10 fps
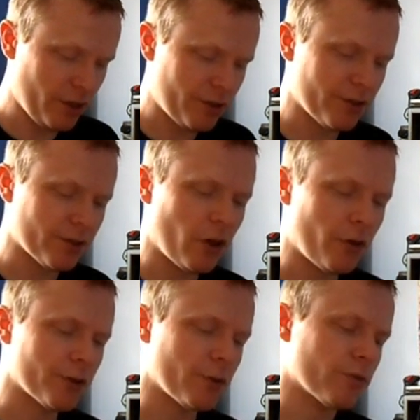This is
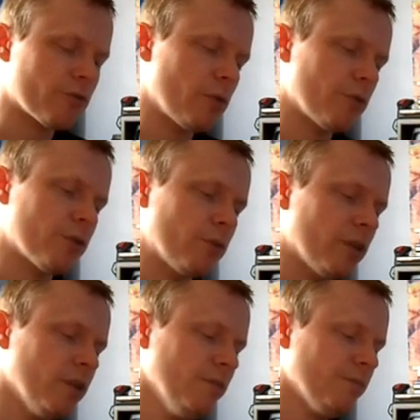a horizontal scrolling
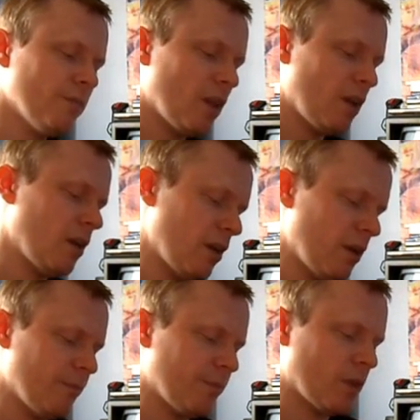shooter,
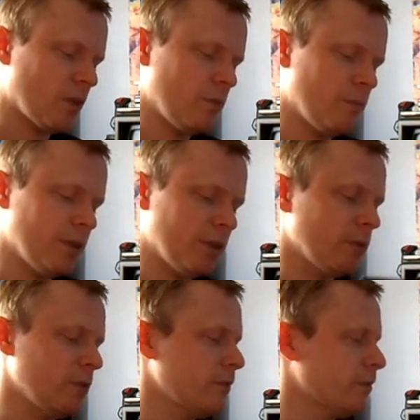
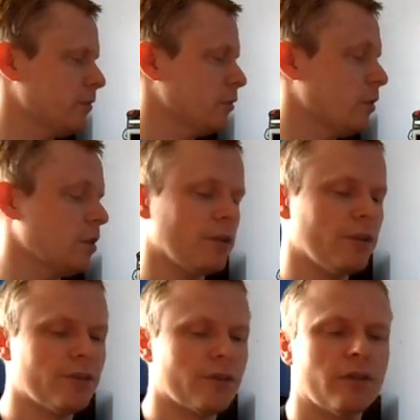complete with one
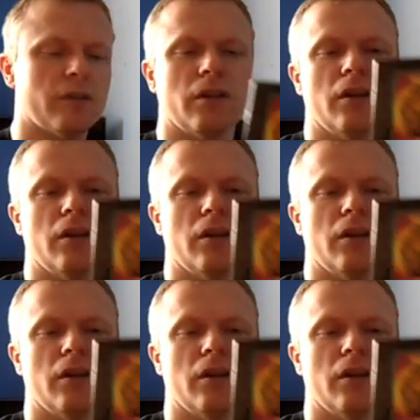disc,